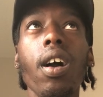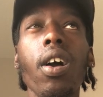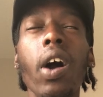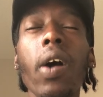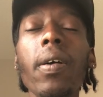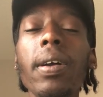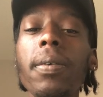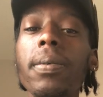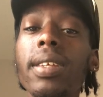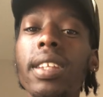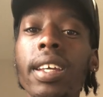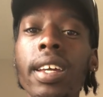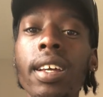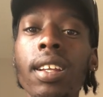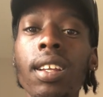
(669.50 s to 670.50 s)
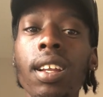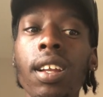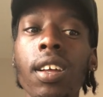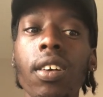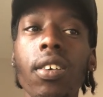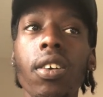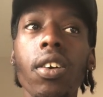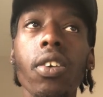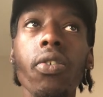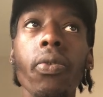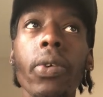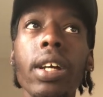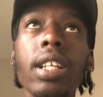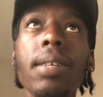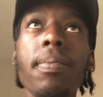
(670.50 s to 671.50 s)
going within
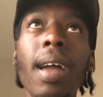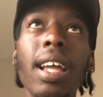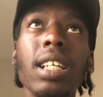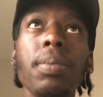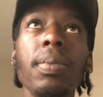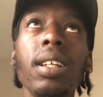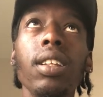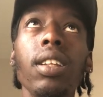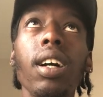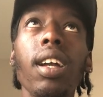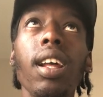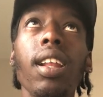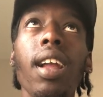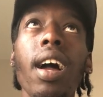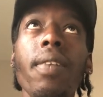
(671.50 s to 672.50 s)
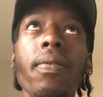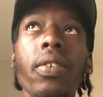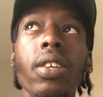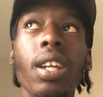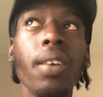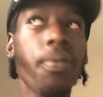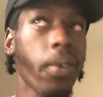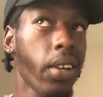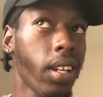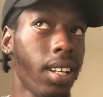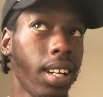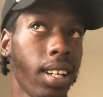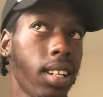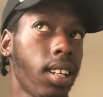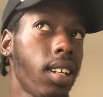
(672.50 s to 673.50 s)
really makes me look at life differently.
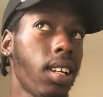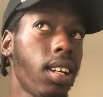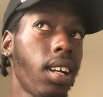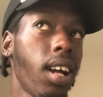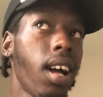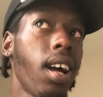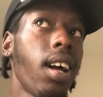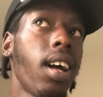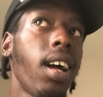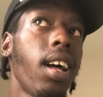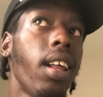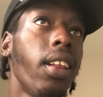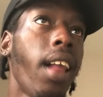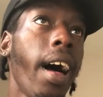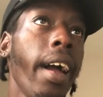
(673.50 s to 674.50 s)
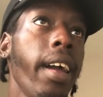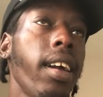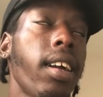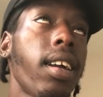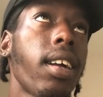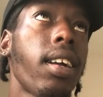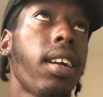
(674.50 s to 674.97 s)
Like,